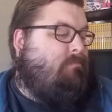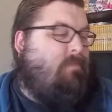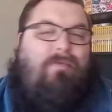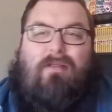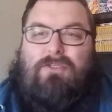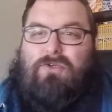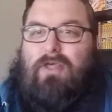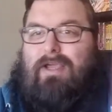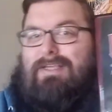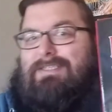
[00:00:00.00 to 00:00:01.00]
Maybe I'll do
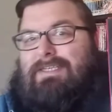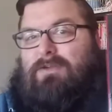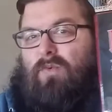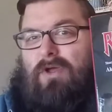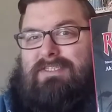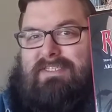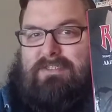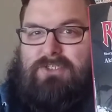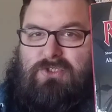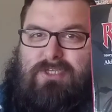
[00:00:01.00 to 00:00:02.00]
like a season one, season
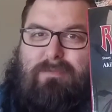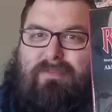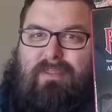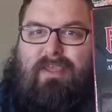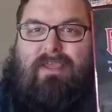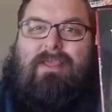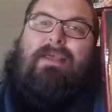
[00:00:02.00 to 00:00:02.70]
two type of thing.